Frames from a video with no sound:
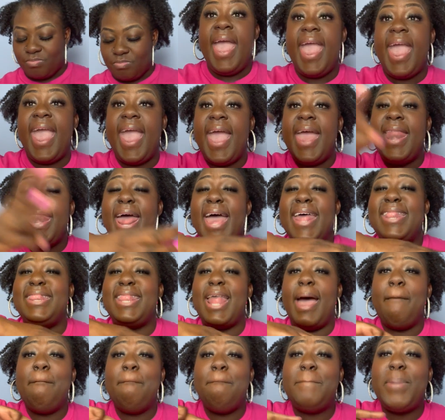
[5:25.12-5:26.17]
And a
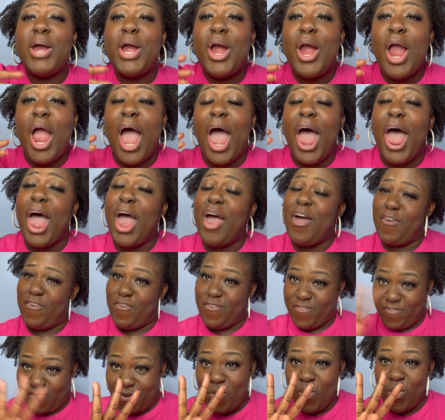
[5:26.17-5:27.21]
number
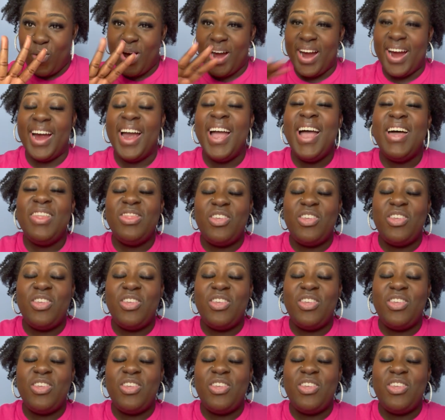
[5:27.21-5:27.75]
four,